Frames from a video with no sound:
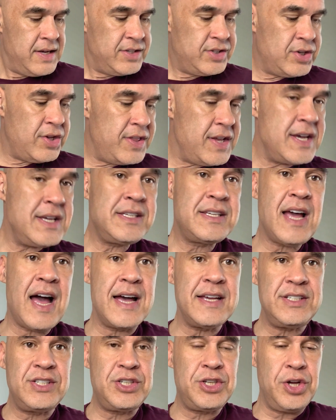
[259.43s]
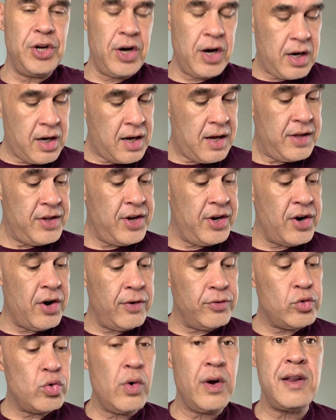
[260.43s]
So these guys took,
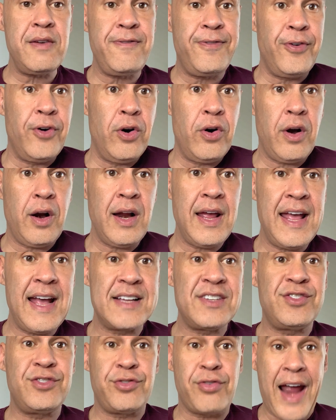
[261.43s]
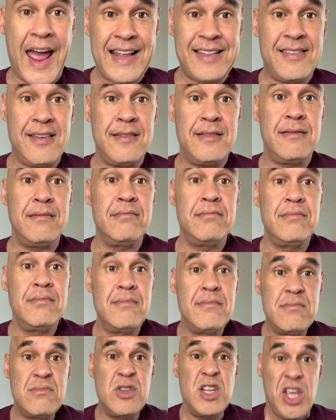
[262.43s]
24 extracted
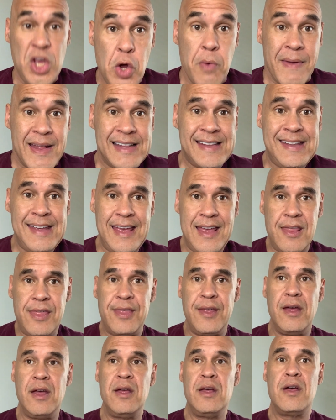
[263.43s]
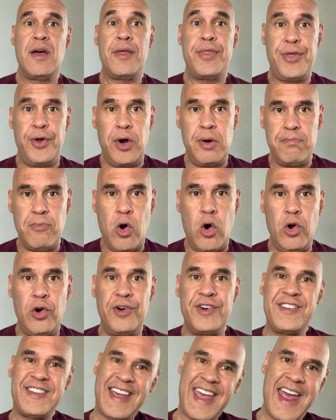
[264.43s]
human teeth, 3rd
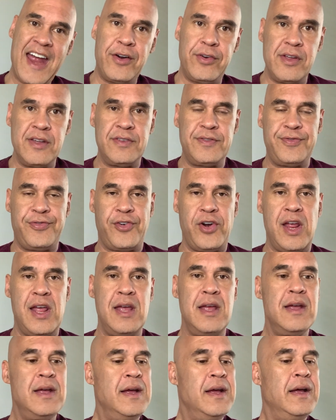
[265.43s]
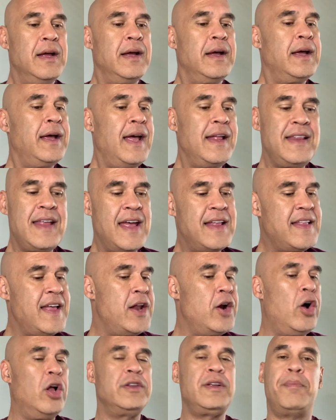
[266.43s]
molars, caries-free, and they
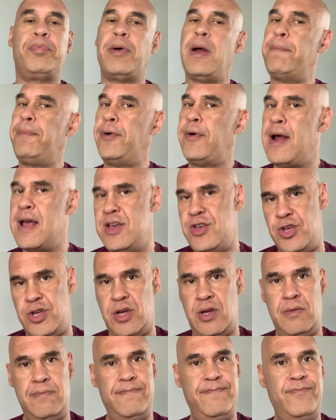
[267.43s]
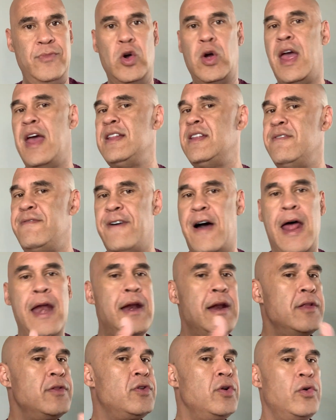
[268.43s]
did all the preparation, okay,
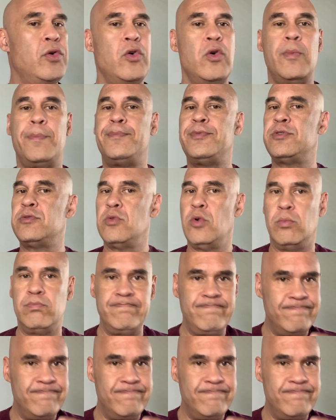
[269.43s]
divided into groups,